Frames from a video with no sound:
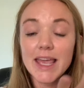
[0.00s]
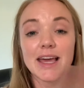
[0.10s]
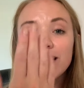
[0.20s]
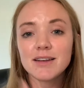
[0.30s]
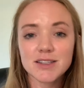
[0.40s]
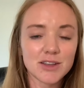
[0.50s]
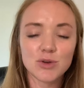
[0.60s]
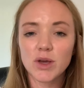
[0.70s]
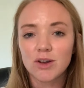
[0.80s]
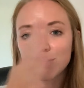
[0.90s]
and you
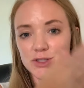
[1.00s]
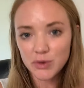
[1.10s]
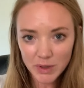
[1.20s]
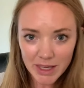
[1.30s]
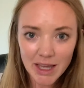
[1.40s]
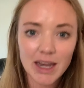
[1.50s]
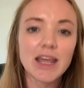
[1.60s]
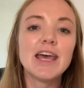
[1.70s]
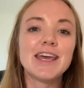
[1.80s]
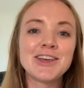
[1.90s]
can also get
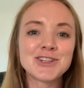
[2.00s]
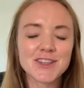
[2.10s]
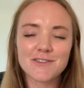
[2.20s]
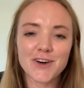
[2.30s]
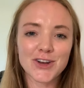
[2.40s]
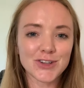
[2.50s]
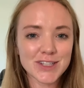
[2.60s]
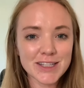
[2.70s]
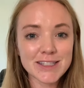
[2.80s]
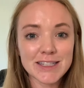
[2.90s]
into the funnel
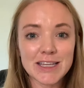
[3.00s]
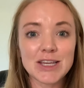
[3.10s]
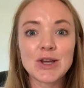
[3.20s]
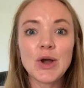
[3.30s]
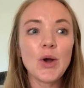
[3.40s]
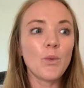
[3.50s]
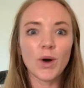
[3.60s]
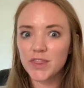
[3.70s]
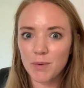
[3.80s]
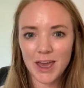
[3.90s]
to see
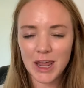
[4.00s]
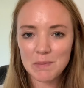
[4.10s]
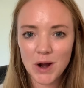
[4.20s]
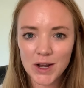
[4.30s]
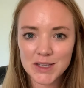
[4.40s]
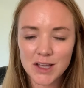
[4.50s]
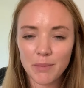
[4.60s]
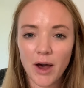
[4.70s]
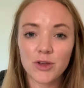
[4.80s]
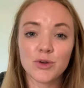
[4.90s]
what the payday party is all
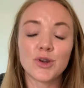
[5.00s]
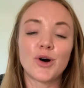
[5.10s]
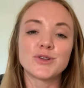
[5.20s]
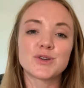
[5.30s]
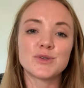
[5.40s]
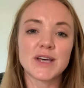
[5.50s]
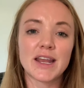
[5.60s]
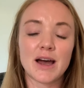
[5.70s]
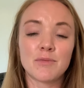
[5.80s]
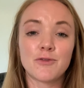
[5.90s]
about, you can also
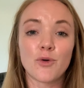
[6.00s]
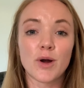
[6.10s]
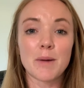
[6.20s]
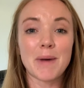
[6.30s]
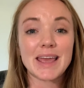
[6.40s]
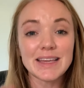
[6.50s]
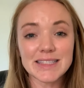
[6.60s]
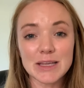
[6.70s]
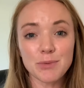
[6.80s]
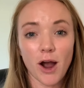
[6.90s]
sign up for my
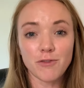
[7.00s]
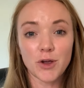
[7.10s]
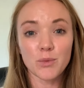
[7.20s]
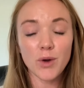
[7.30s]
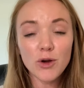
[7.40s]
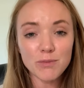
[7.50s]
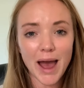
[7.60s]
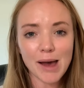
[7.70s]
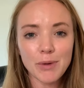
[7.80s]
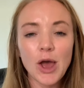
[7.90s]
easy profit
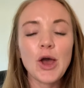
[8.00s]
roadmap,